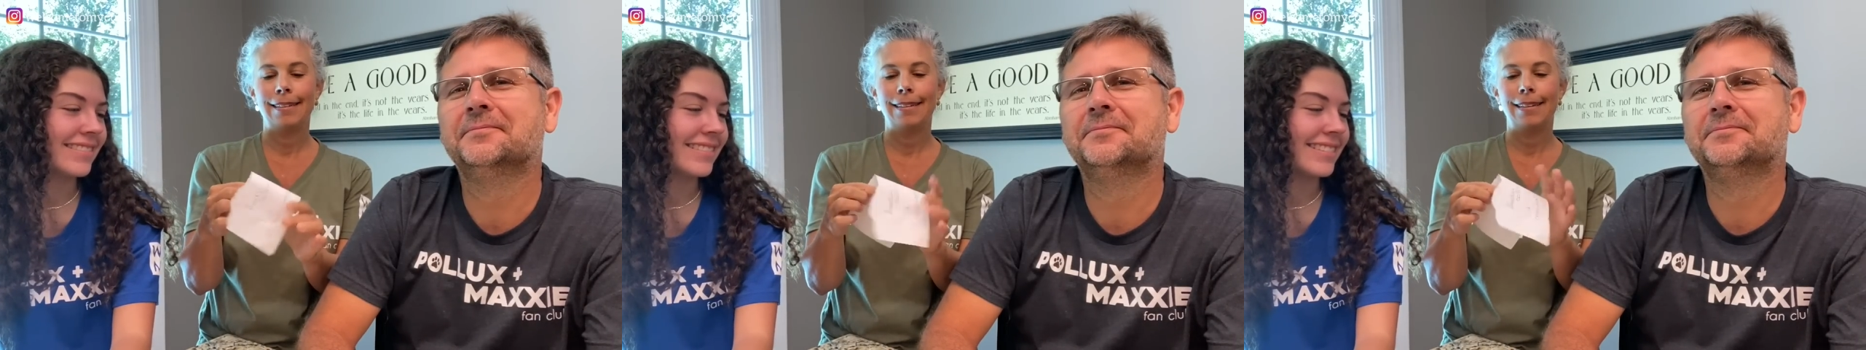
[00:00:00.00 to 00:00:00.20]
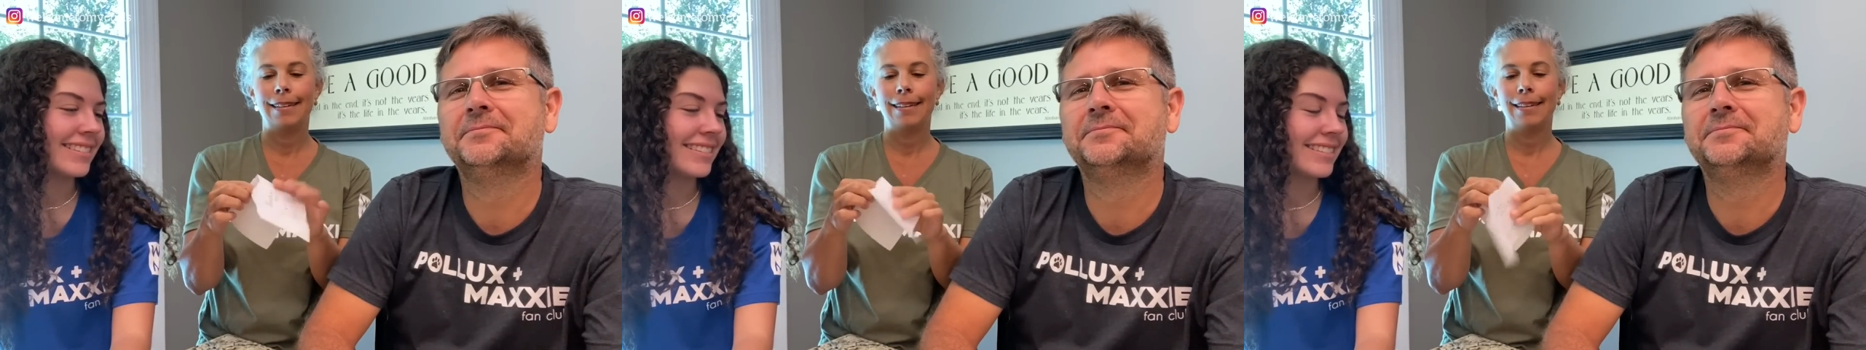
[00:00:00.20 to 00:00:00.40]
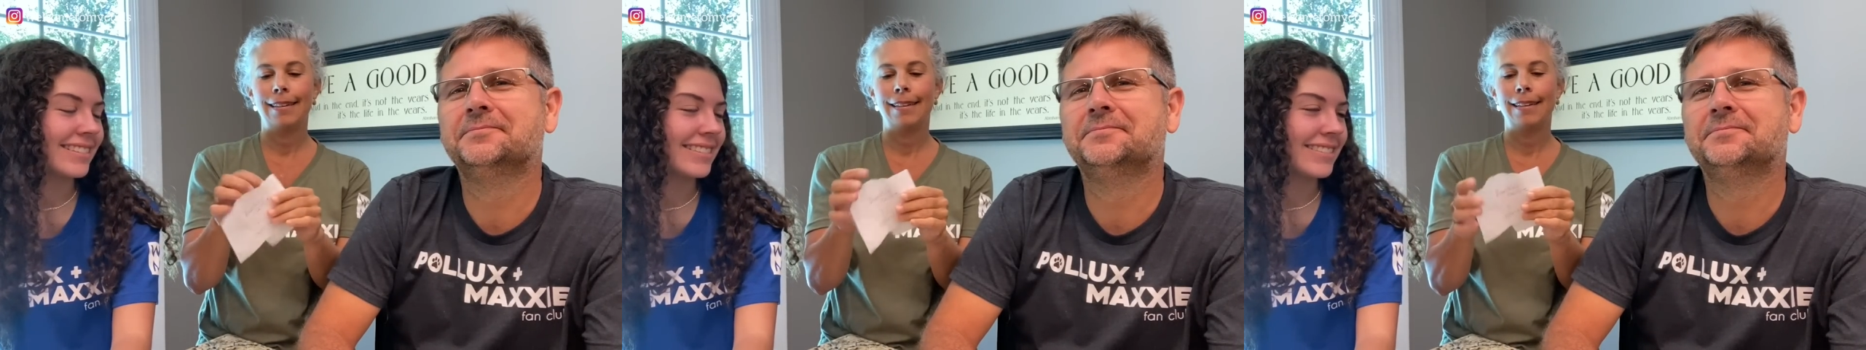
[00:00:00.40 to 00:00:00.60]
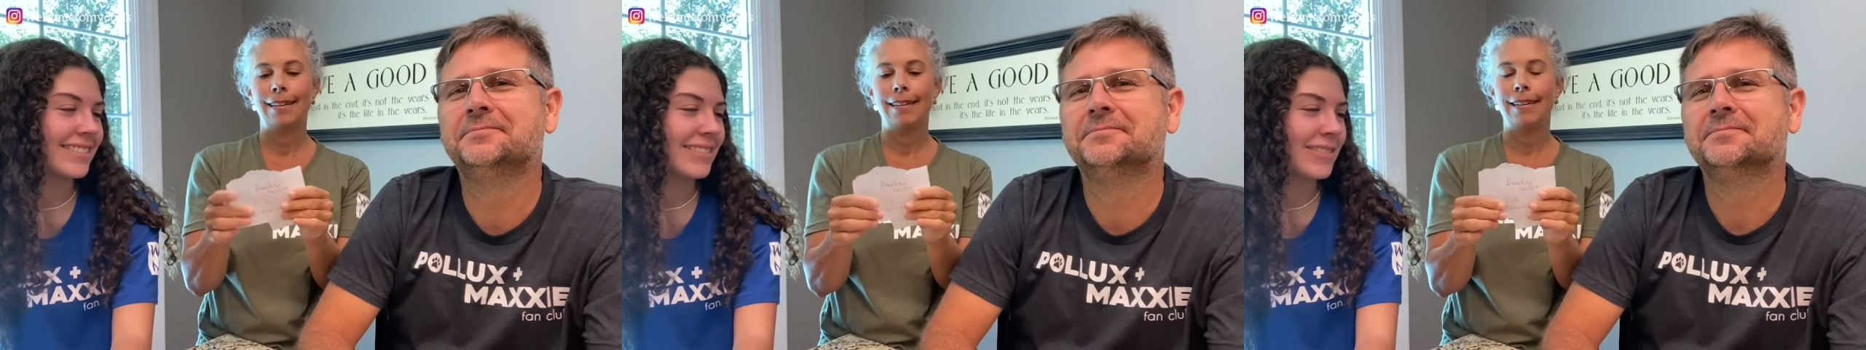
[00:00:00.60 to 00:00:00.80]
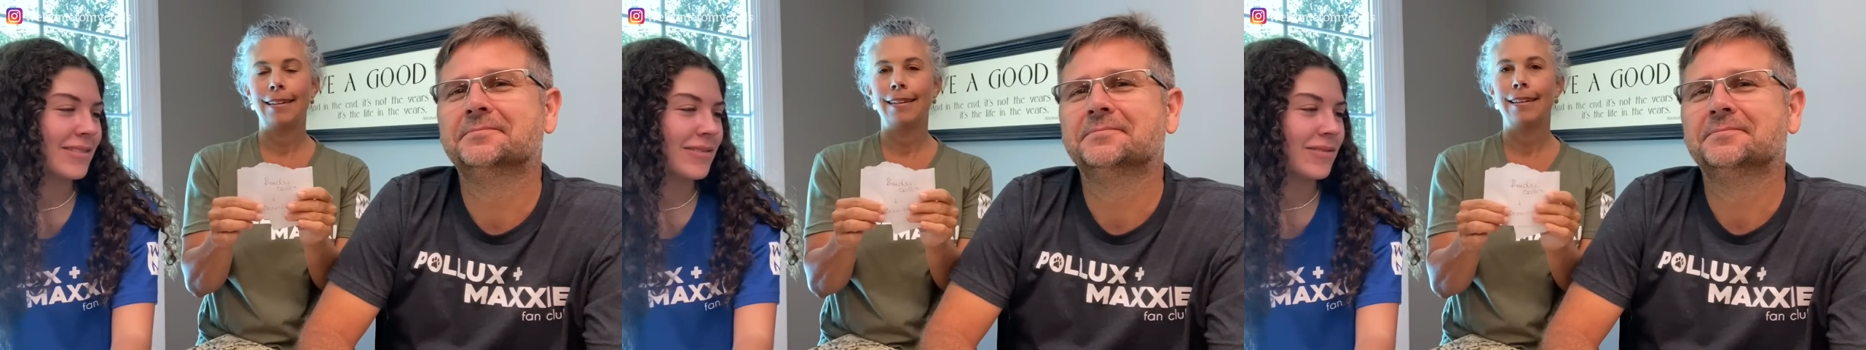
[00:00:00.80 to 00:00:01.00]

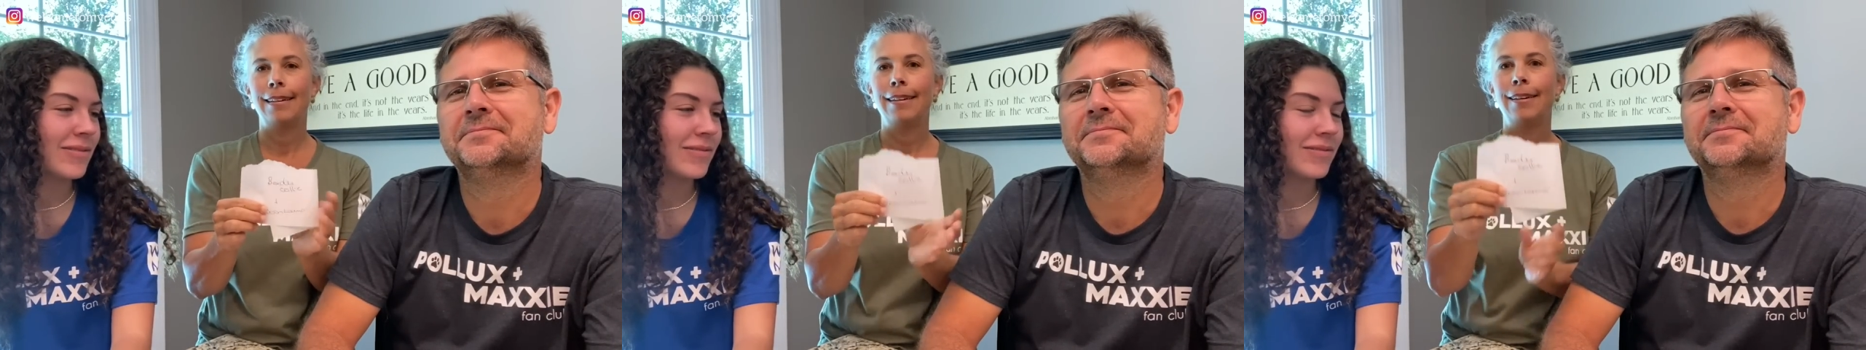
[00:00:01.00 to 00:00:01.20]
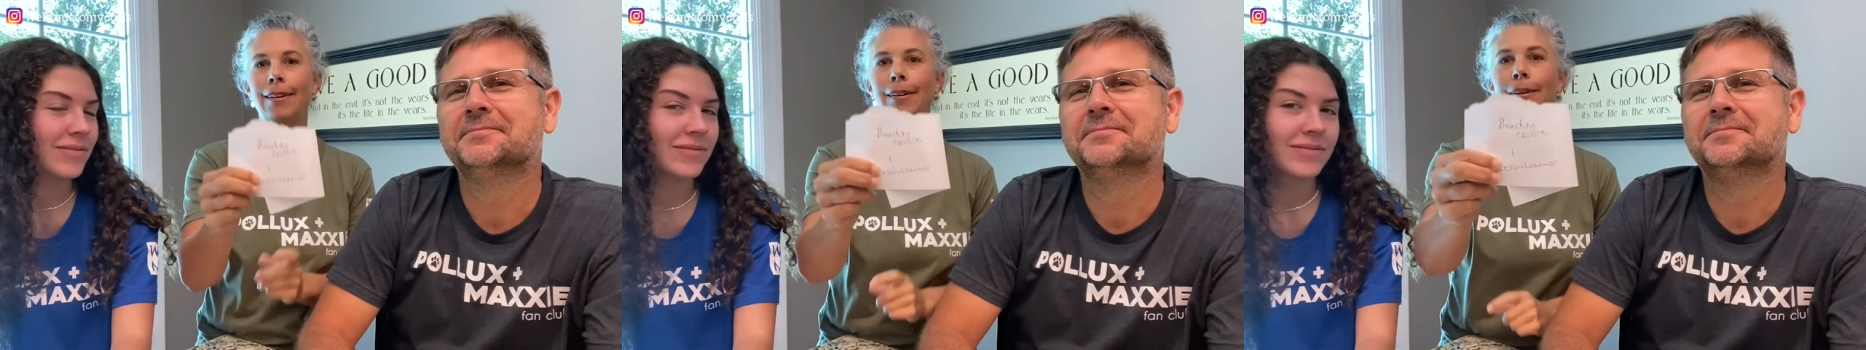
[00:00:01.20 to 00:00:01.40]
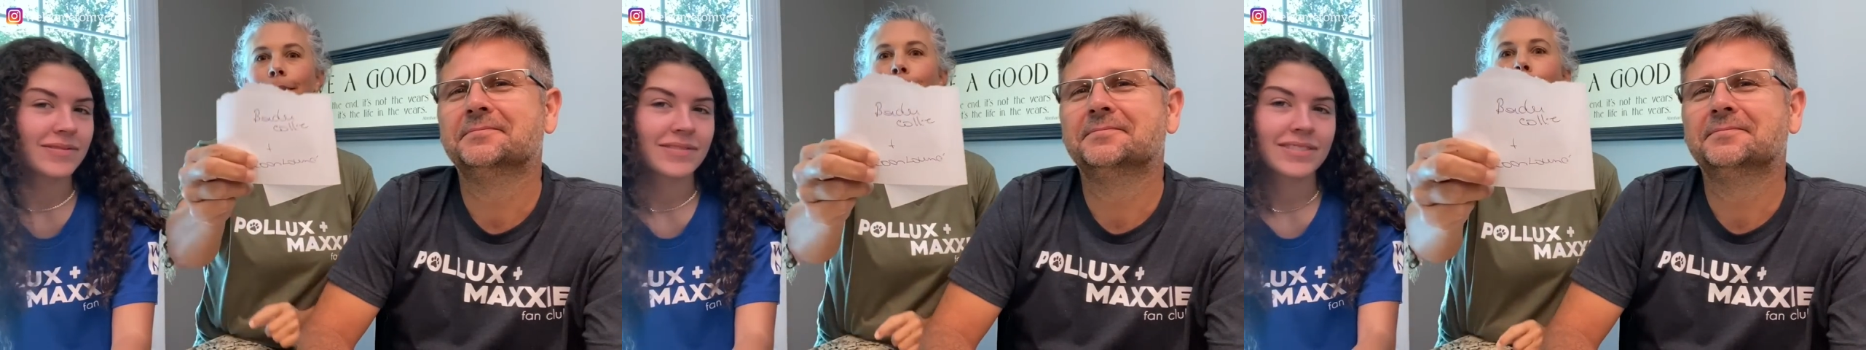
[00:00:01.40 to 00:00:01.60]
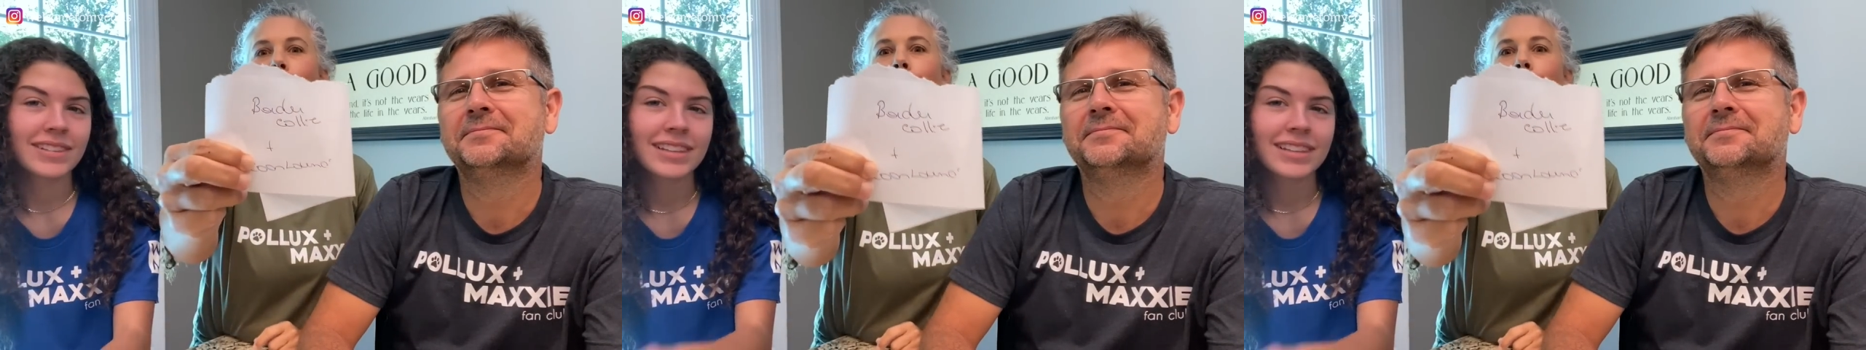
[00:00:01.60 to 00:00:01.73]
(no one is talking)